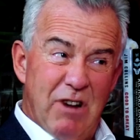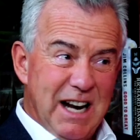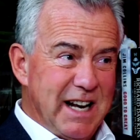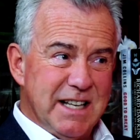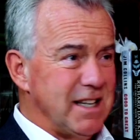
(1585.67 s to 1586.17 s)

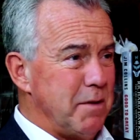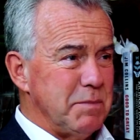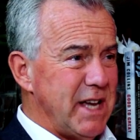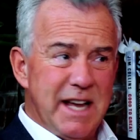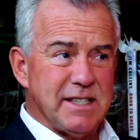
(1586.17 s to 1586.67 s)
really
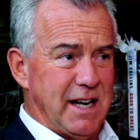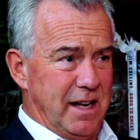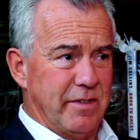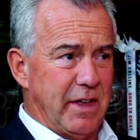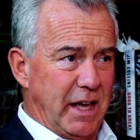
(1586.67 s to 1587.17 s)
seemed to hit
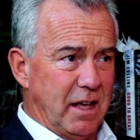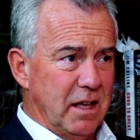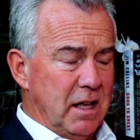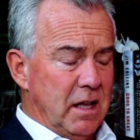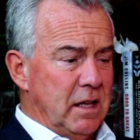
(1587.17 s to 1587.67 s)

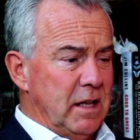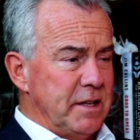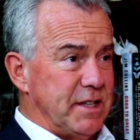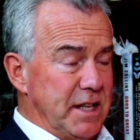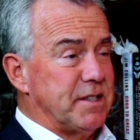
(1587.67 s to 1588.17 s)
anything.
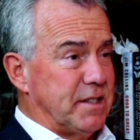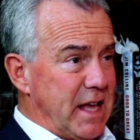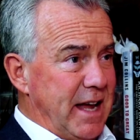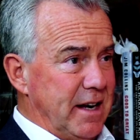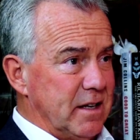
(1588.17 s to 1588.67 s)
Since
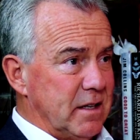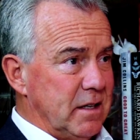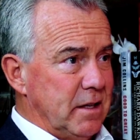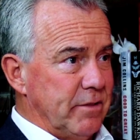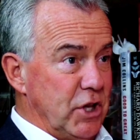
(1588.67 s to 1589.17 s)
then,
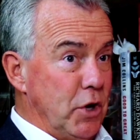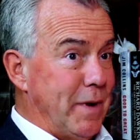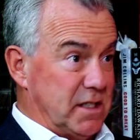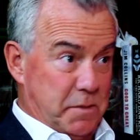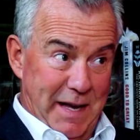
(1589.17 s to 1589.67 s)
the
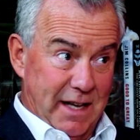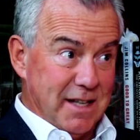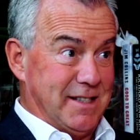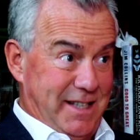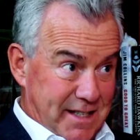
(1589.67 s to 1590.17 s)
US has been
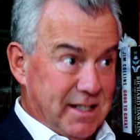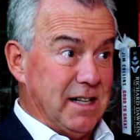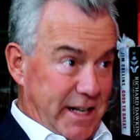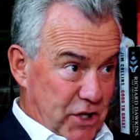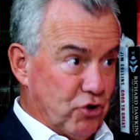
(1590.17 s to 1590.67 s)

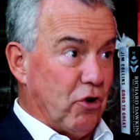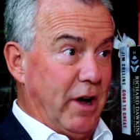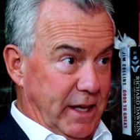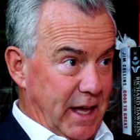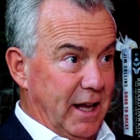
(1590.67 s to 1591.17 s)
consistently
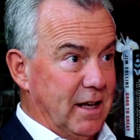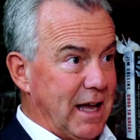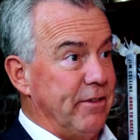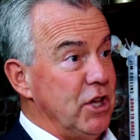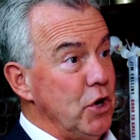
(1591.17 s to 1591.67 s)
striking,
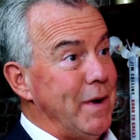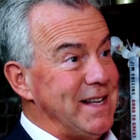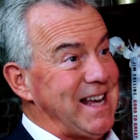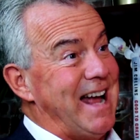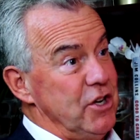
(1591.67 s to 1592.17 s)
and the
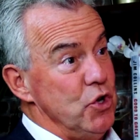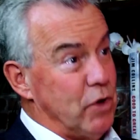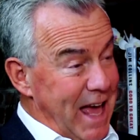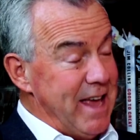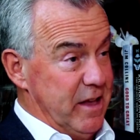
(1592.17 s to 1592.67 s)
US and
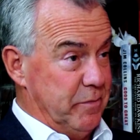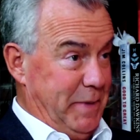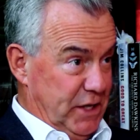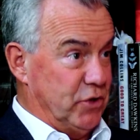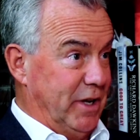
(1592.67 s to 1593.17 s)
UK have
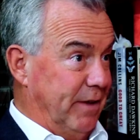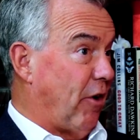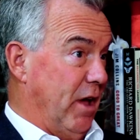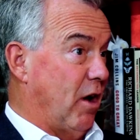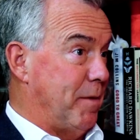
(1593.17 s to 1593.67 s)
been doing
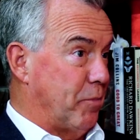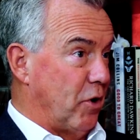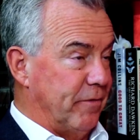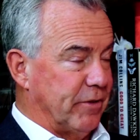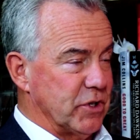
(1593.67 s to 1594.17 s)
very
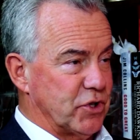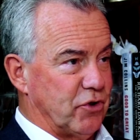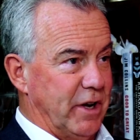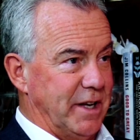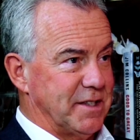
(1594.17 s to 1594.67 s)
high-profile
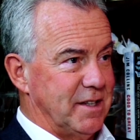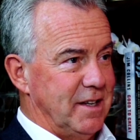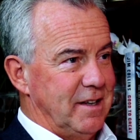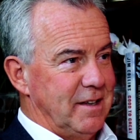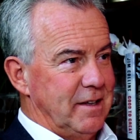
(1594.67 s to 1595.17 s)
strikes,
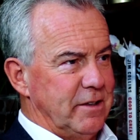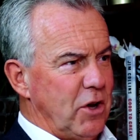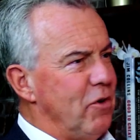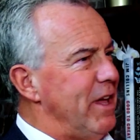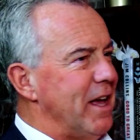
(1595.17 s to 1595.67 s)

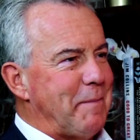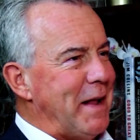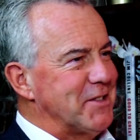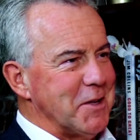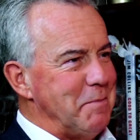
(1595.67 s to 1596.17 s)
not only
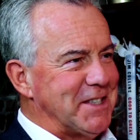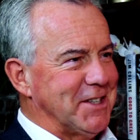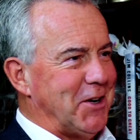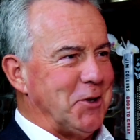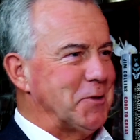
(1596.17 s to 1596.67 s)
against the
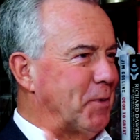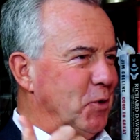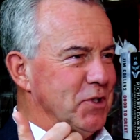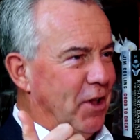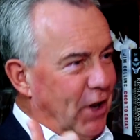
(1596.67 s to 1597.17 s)
missiles,
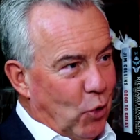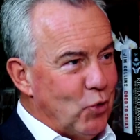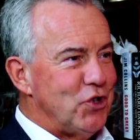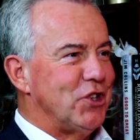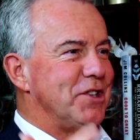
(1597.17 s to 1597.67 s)
but also the
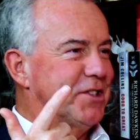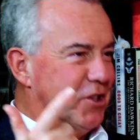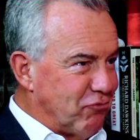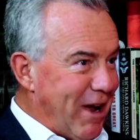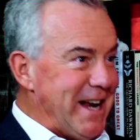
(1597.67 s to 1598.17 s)
launchers,
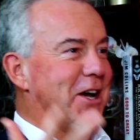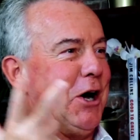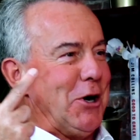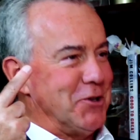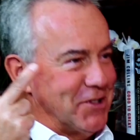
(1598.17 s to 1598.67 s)
the
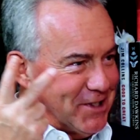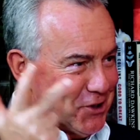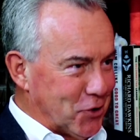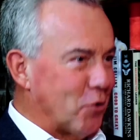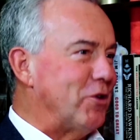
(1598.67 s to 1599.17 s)
radars, the
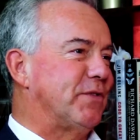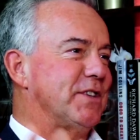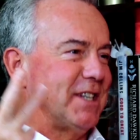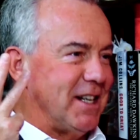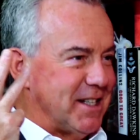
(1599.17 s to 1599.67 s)
storage
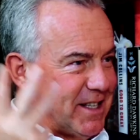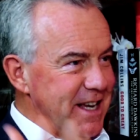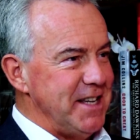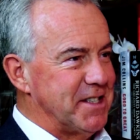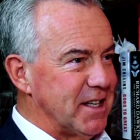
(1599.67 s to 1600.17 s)

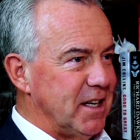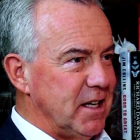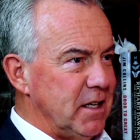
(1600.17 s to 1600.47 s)
facilities.